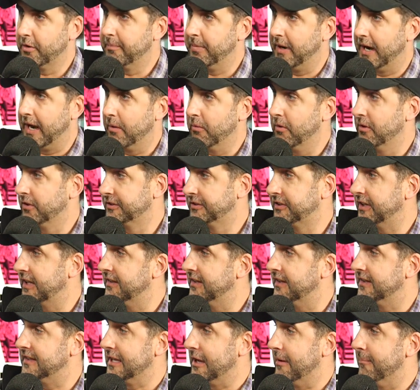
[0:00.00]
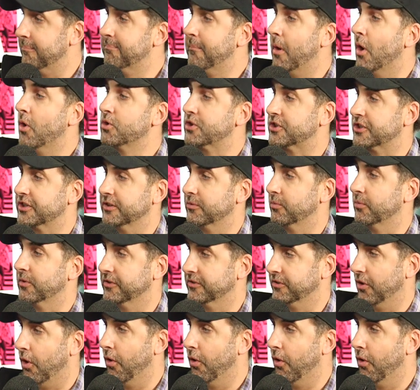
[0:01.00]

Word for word: But I will say that the emotion was